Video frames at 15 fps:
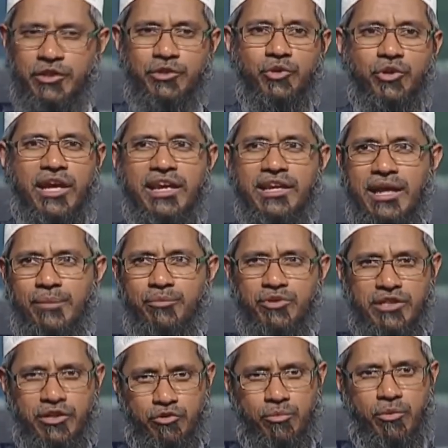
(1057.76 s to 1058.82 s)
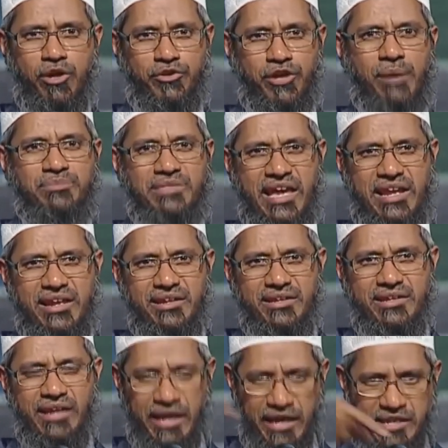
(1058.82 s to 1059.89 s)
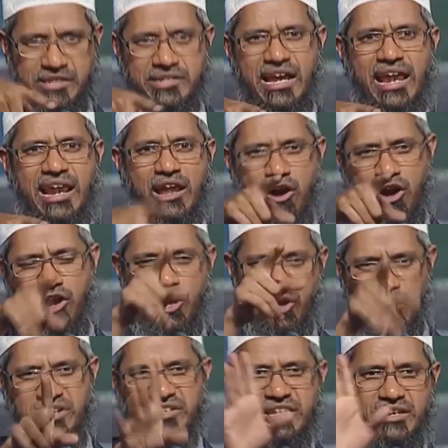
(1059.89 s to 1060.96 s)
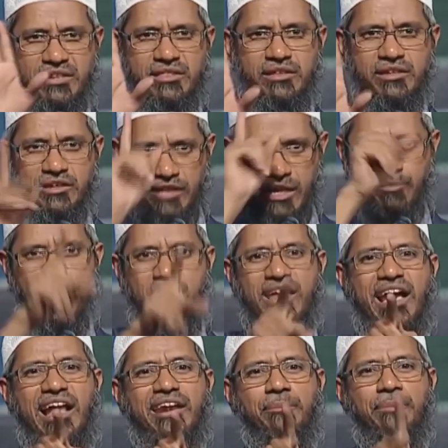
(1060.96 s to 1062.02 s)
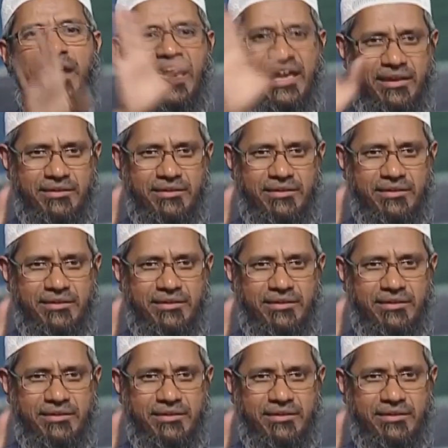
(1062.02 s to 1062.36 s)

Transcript: you can come to the room on top there. Inshallah, all your questions till morning I'll reply.